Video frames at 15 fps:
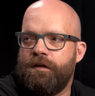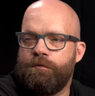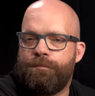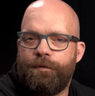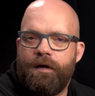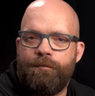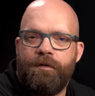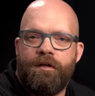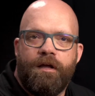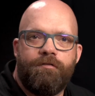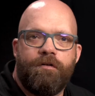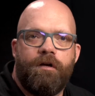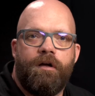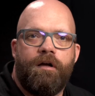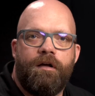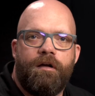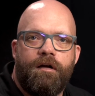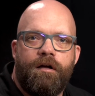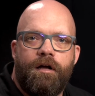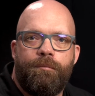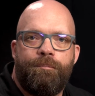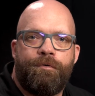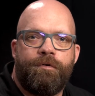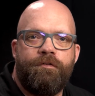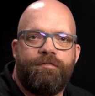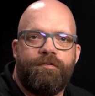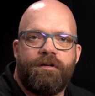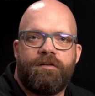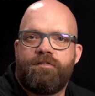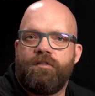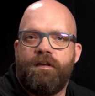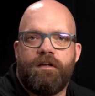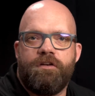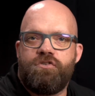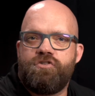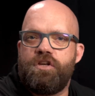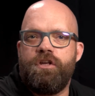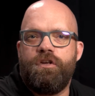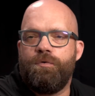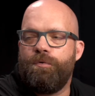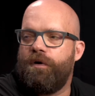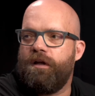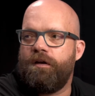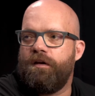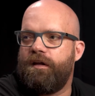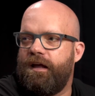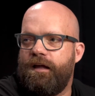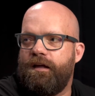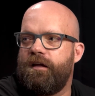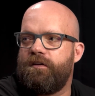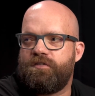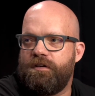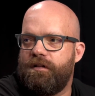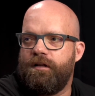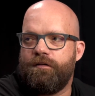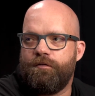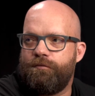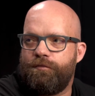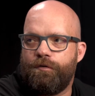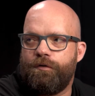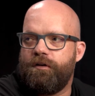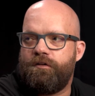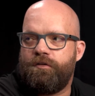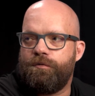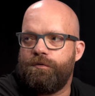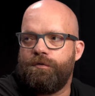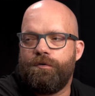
You'd probably have a prefix like a GUN AS1142